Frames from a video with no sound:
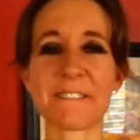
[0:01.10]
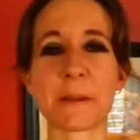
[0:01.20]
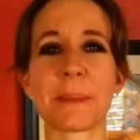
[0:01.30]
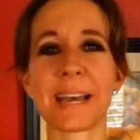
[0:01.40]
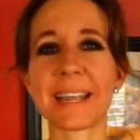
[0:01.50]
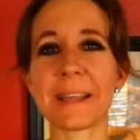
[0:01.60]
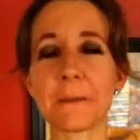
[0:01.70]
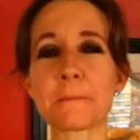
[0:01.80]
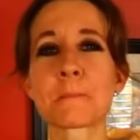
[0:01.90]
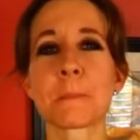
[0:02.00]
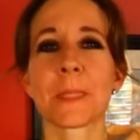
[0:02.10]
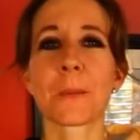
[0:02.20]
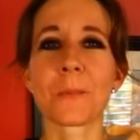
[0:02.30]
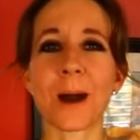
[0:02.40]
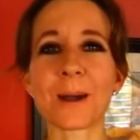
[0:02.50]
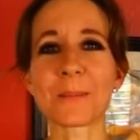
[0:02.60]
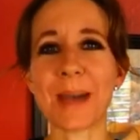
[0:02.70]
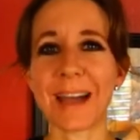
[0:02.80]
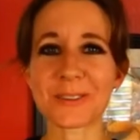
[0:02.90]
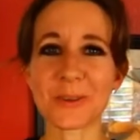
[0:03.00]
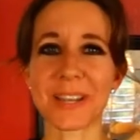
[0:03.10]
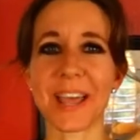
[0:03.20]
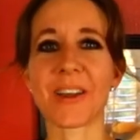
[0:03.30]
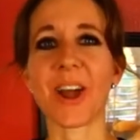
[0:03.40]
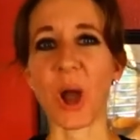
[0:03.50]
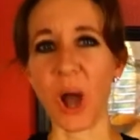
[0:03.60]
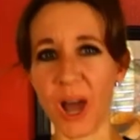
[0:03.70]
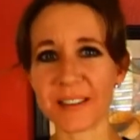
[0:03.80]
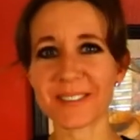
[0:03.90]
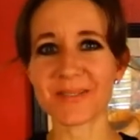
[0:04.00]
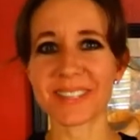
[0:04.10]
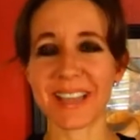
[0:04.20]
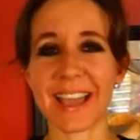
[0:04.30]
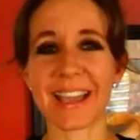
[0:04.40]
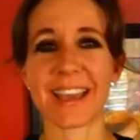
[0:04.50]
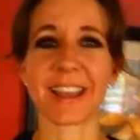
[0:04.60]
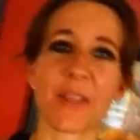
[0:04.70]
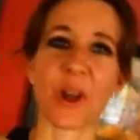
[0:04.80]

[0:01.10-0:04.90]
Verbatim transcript: everybody. Welcome back to another awesome day, another